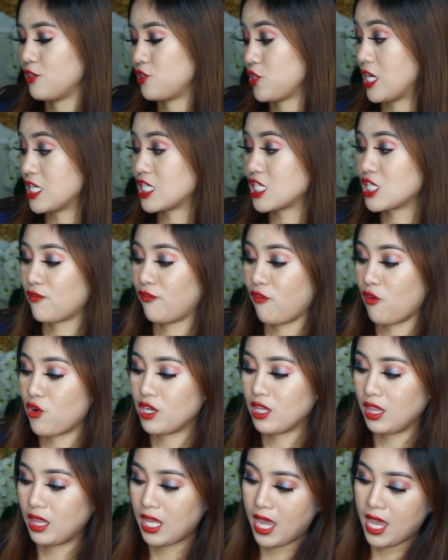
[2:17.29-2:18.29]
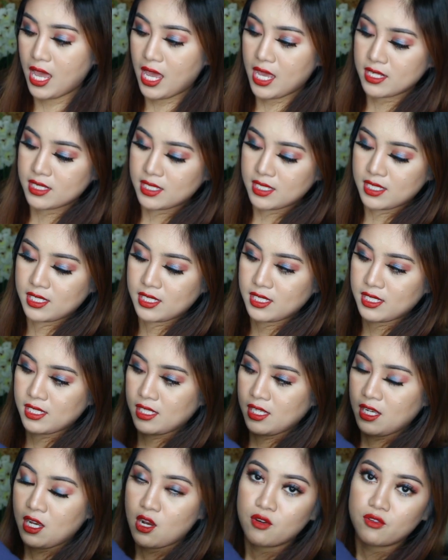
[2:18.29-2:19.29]
Dress for Less,
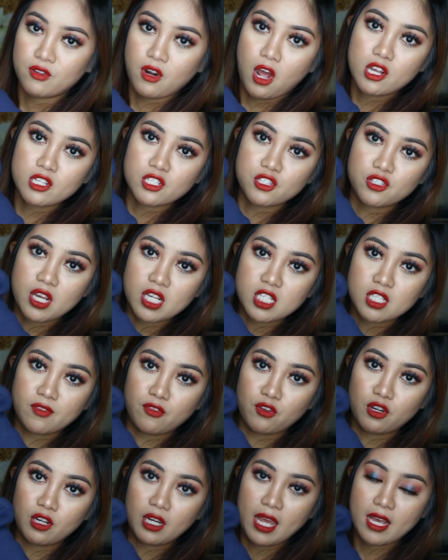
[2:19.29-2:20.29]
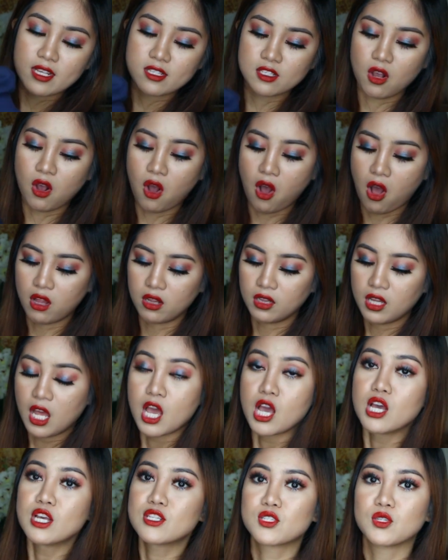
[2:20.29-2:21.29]
Ross Dress for Less haul.
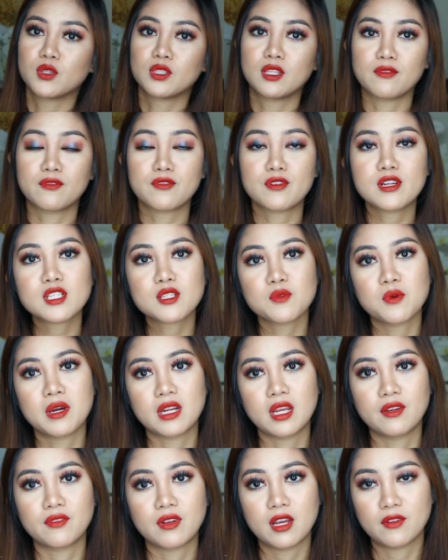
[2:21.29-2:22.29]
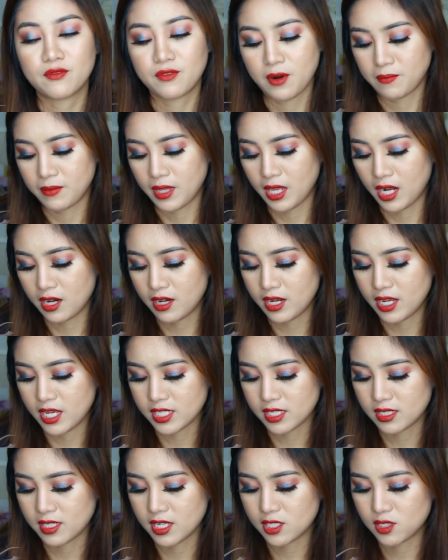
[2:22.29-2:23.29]
So the first one I've got from there
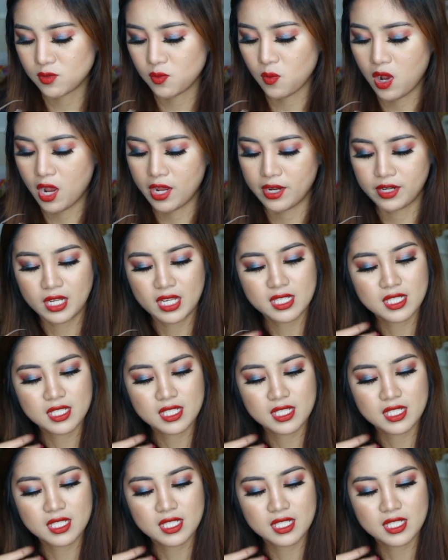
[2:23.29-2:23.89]
is this one.